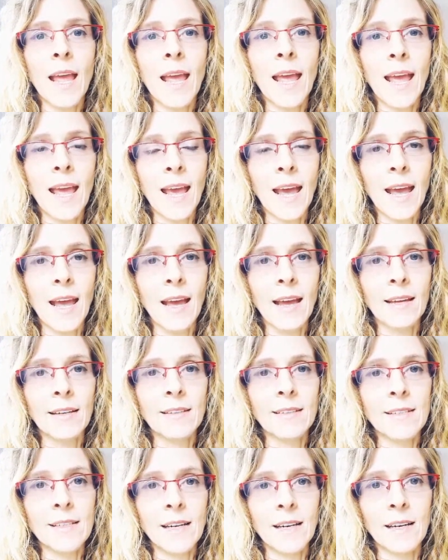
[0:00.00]

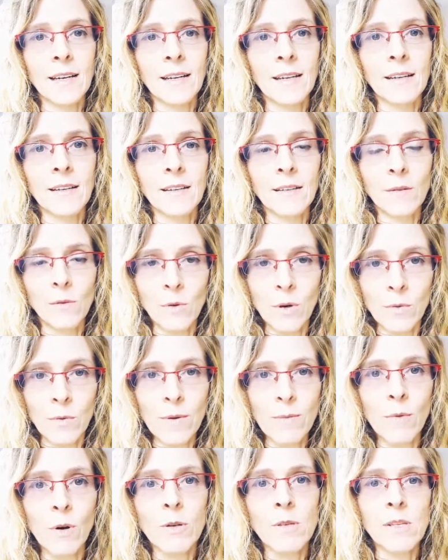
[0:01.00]
and where we
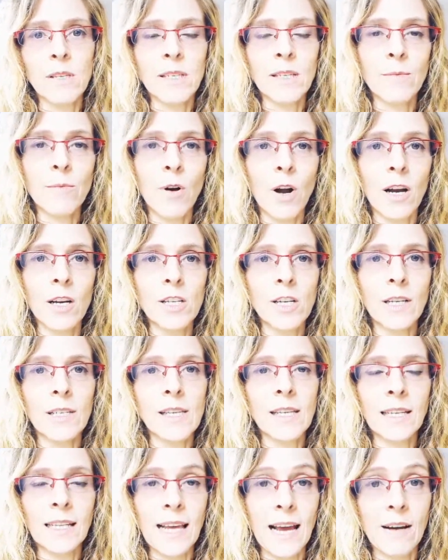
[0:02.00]
mostly did projects
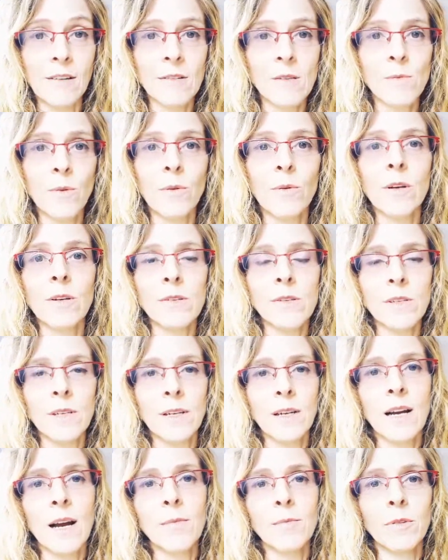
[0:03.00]
in Laos, but we also did
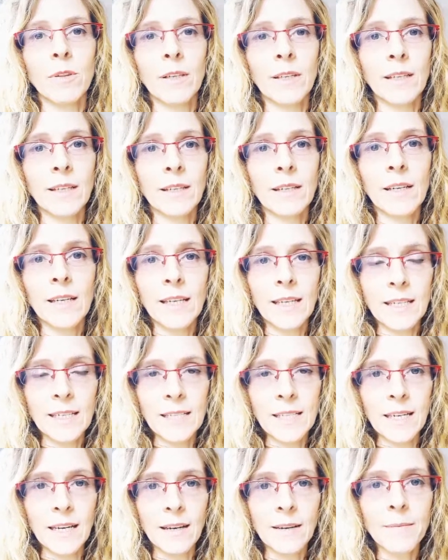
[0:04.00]
a couple in
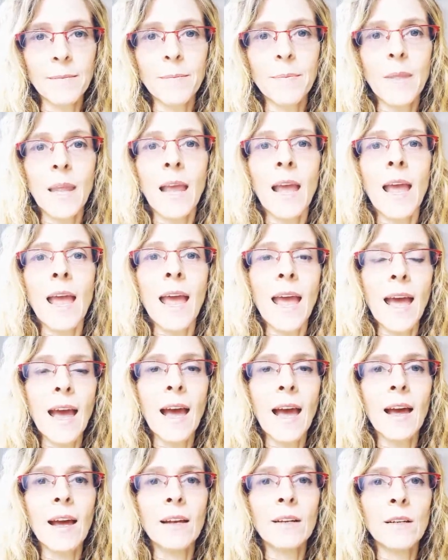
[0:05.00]
India.
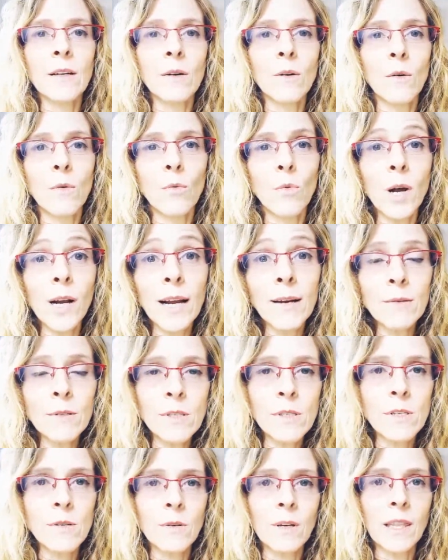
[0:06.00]
And what I
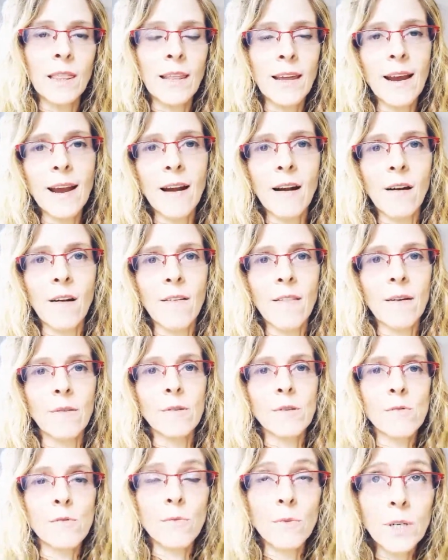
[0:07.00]
was doing there that
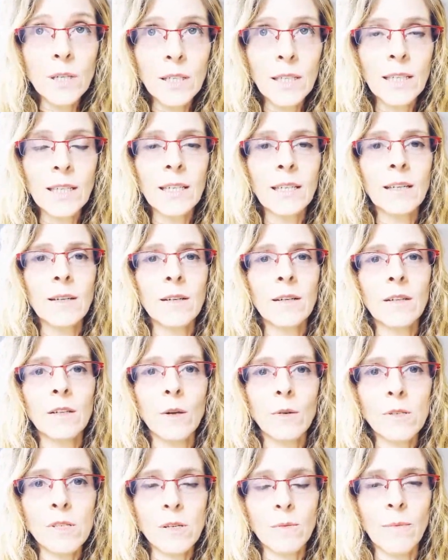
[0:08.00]
was really
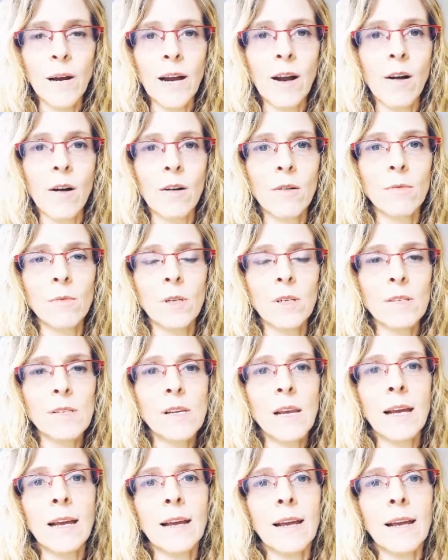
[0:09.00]
close to my heart was